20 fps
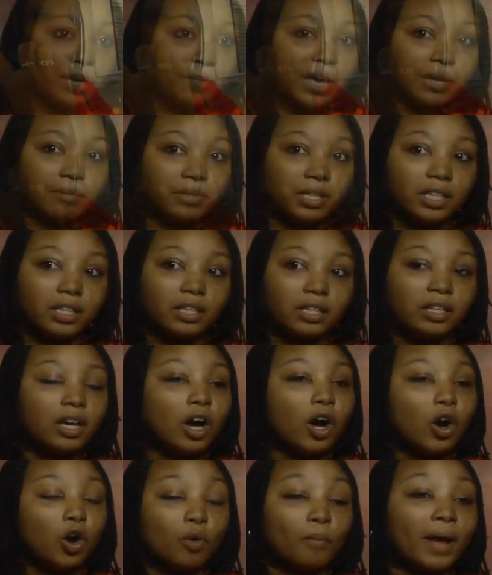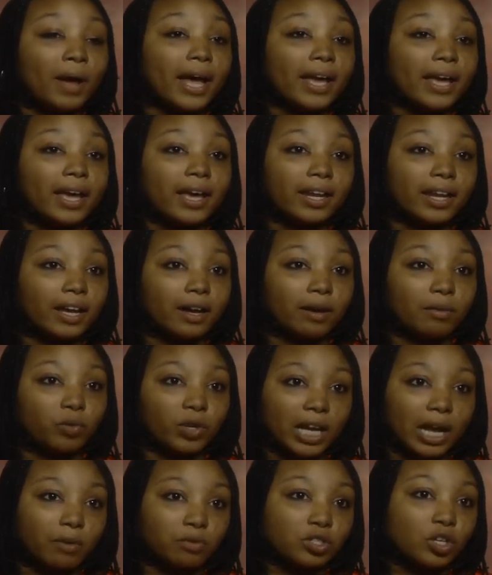It made me hold my head up
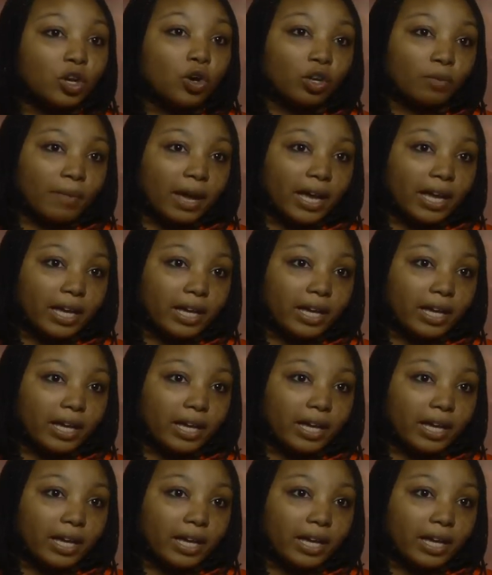when I was holding my